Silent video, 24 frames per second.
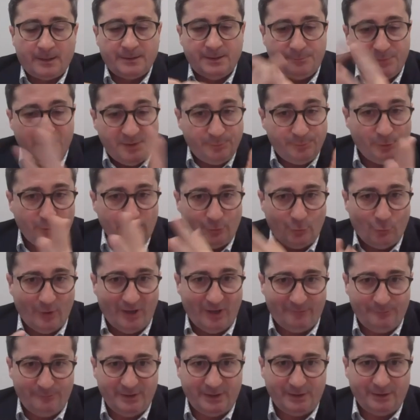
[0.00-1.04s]
The people who
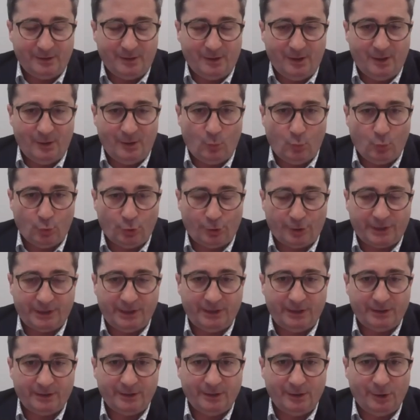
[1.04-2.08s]
have been
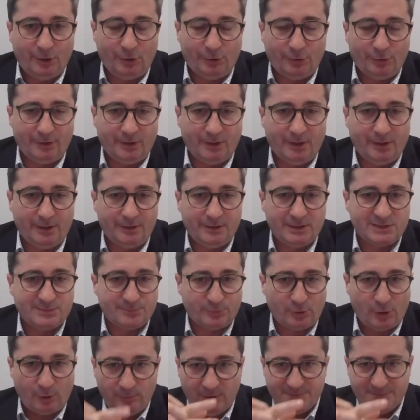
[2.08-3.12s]
working on these
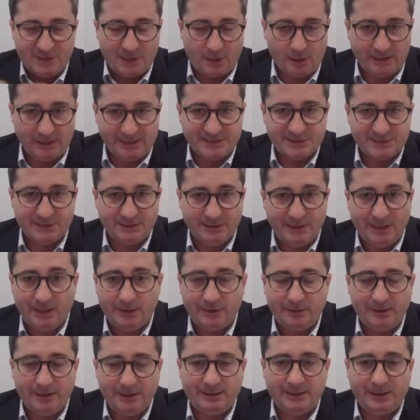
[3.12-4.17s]
problems are listed
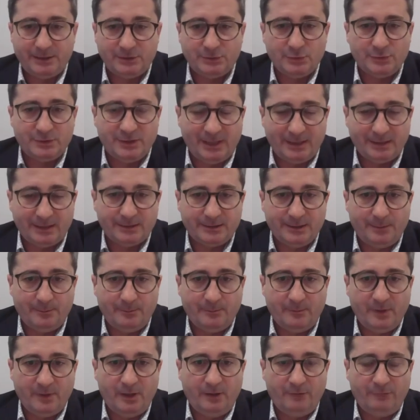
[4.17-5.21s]
there, and I do thank
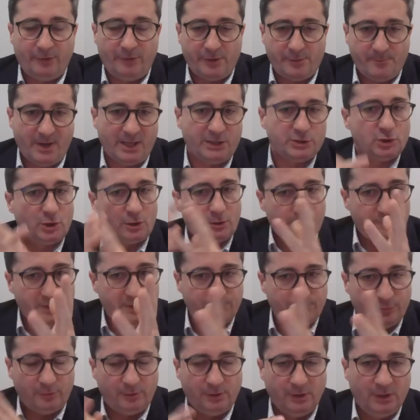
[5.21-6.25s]
them very much. Are
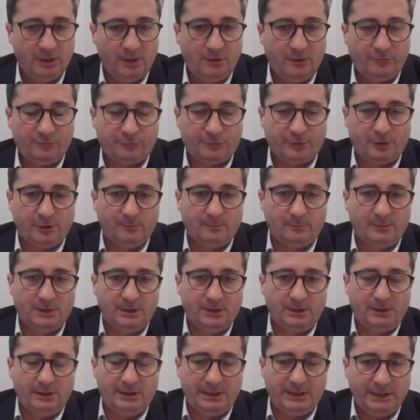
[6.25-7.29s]
people from
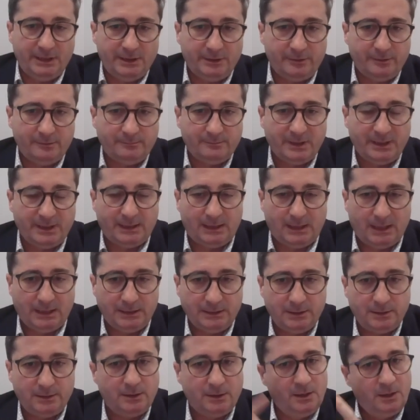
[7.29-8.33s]
here in
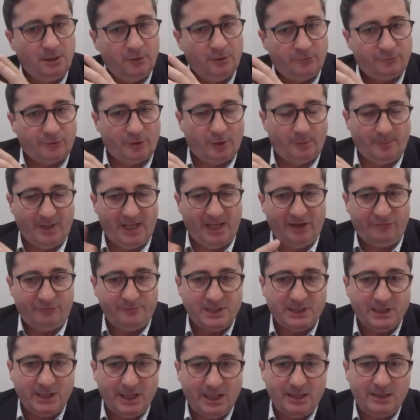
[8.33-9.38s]
London, from
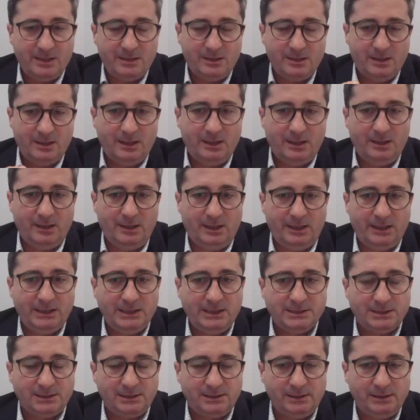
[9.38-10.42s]
FBK in
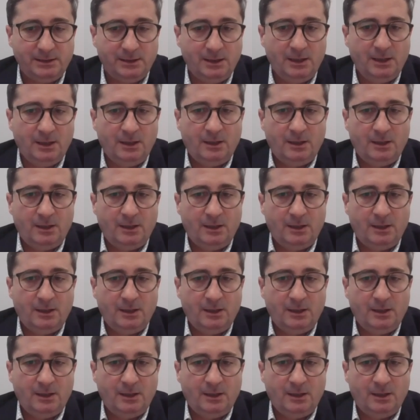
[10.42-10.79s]
Italy,